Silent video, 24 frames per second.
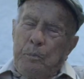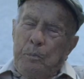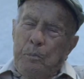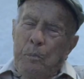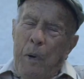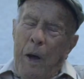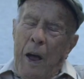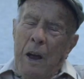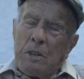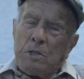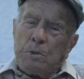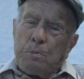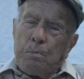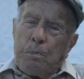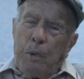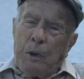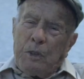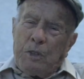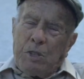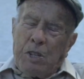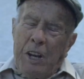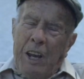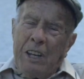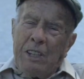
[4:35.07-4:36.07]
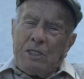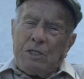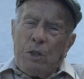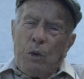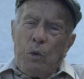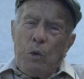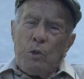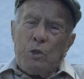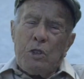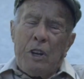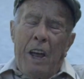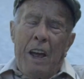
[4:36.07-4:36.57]
mashed
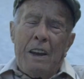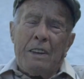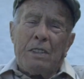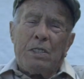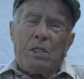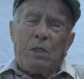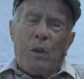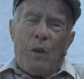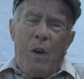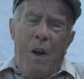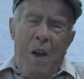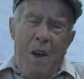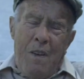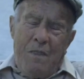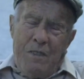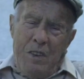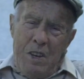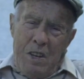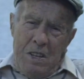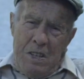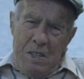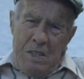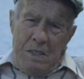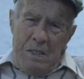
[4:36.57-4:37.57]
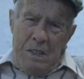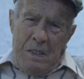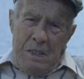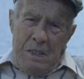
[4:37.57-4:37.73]
potatoes and gravy